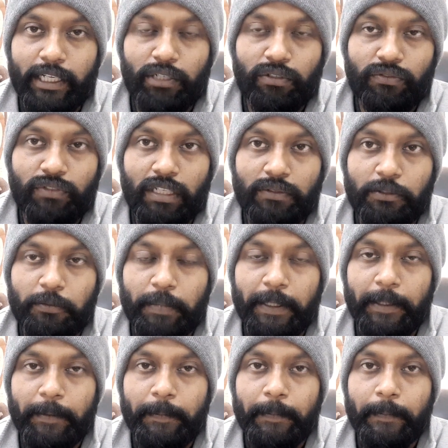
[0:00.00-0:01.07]
into a 5-speed,
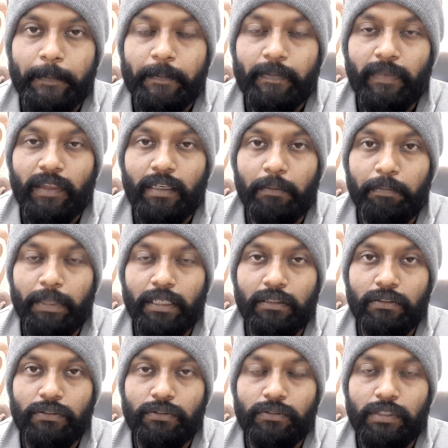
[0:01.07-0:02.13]

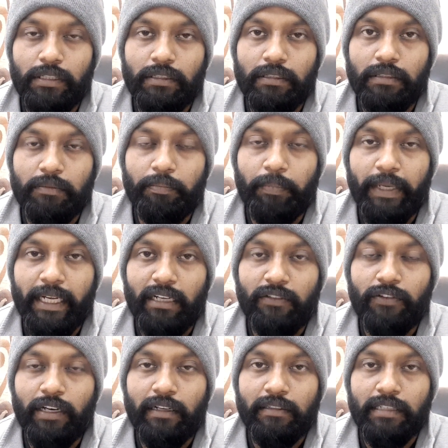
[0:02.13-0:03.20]
because the beat
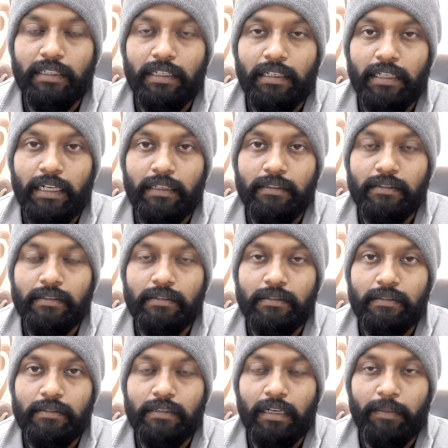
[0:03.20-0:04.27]
of Rx100 that is
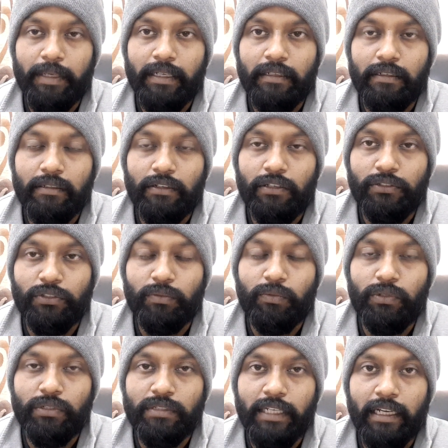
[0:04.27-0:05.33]
coming on your
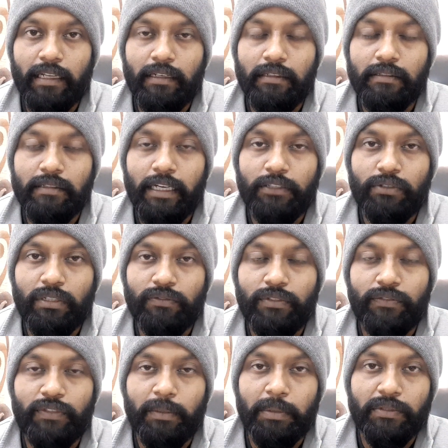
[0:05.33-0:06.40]
motorcycle is actually
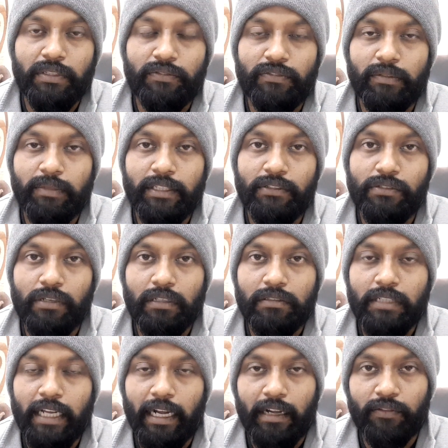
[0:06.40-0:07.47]
50% from the
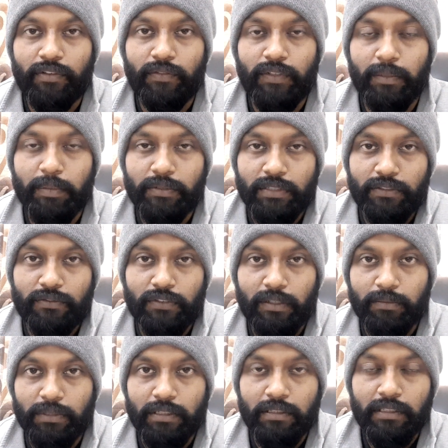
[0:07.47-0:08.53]
exhaust and 50%
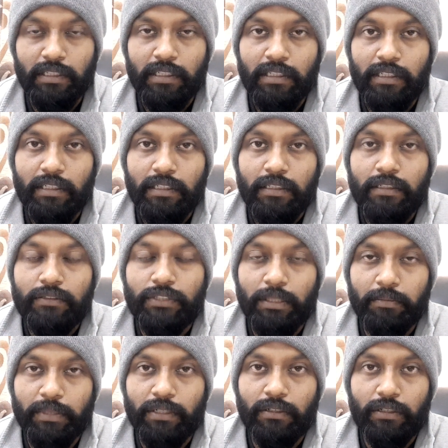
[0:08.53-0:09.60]
from the
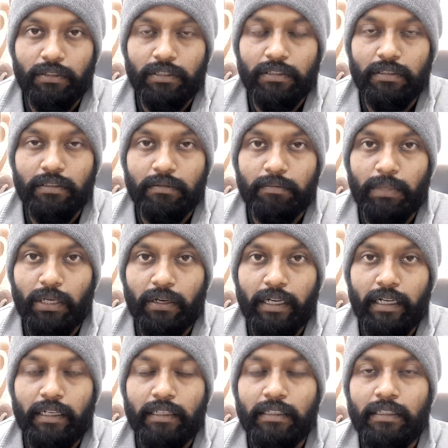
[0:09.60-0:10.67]
chamber or the block
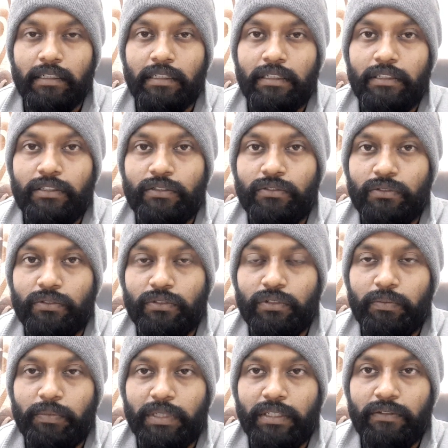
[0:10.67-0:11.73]
kit. So
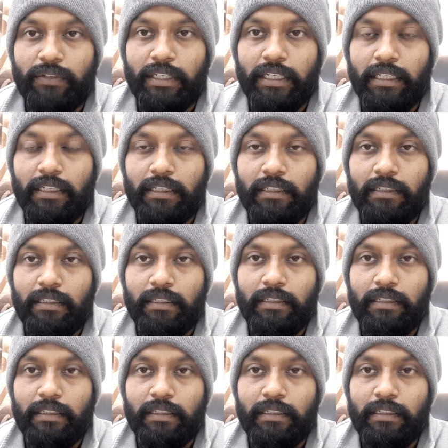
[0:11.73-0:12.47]
be very